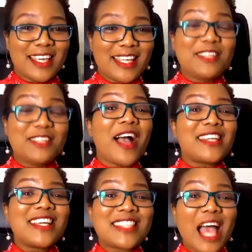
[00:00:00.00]

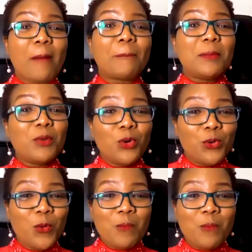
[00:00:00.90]
Dividers are people
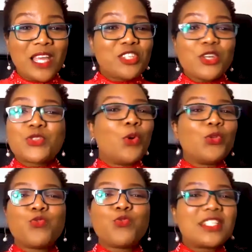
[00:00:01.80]
who just
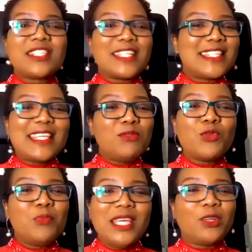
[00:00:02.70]
don't want the team to
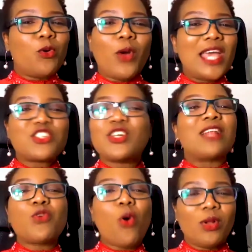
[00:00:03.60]
be in cohesion
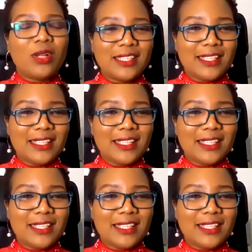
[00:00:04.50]
at all.